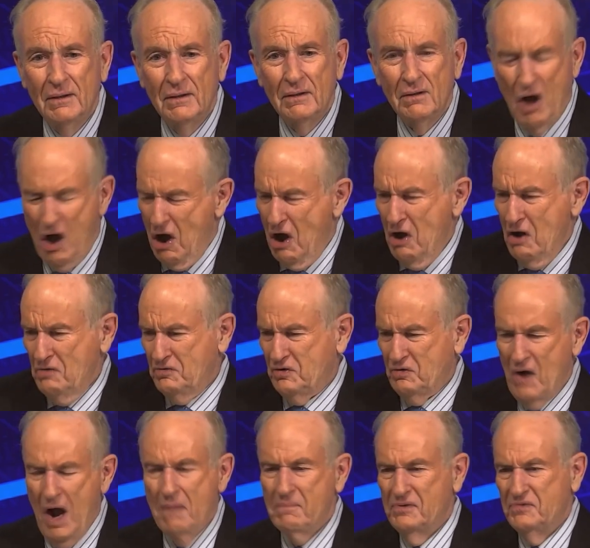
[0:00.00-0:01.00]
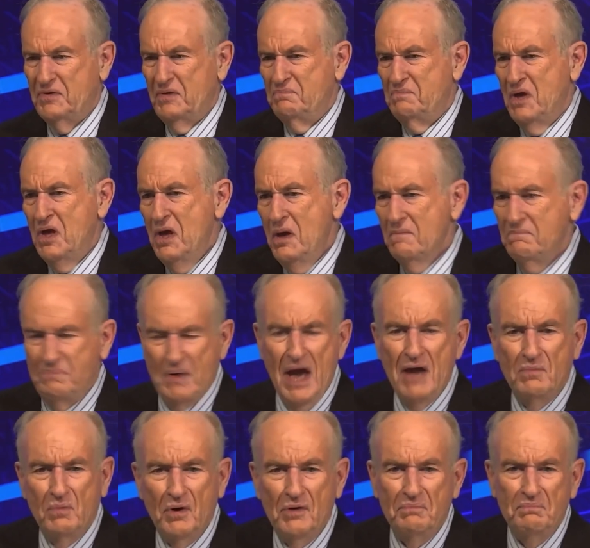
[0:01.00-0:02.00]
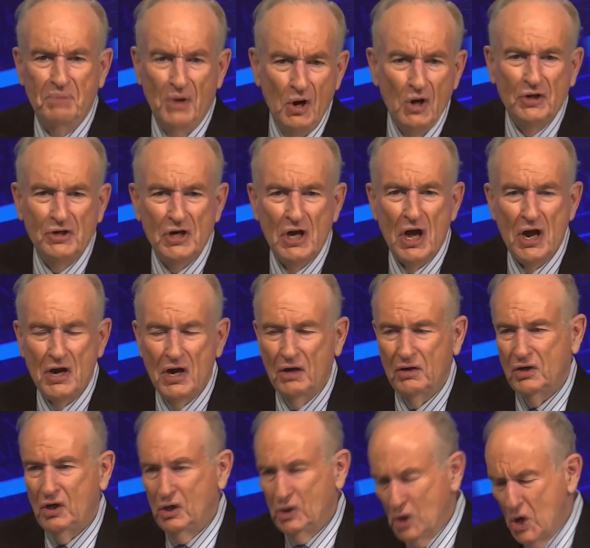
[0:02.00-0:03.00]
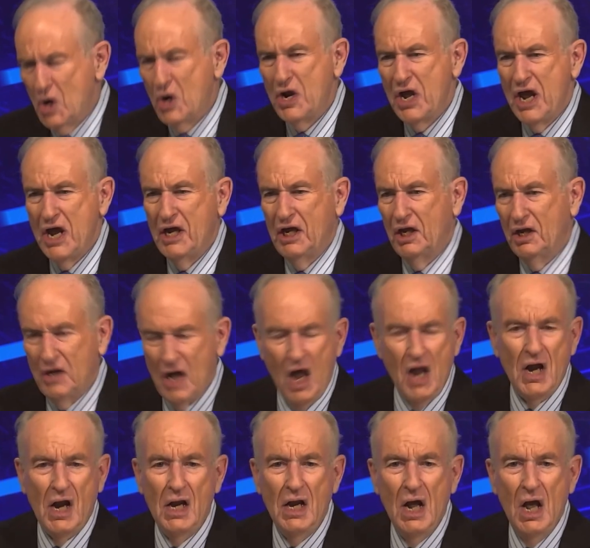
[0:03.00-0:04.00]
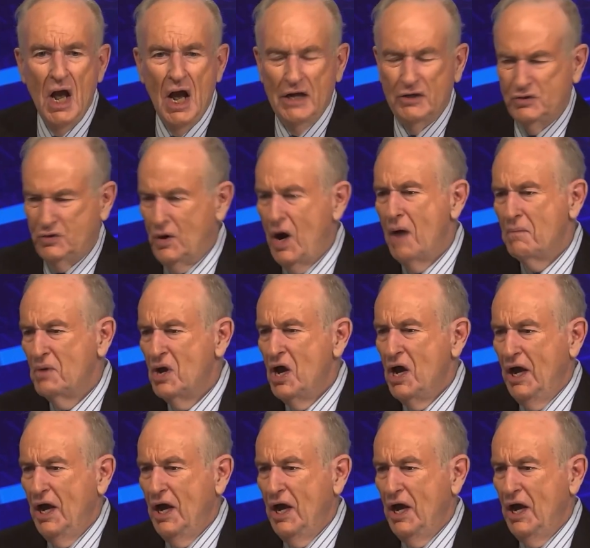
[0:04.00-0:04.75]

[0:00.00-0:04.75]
Oh, Trump is in bed with Putin and colluding, and Trump,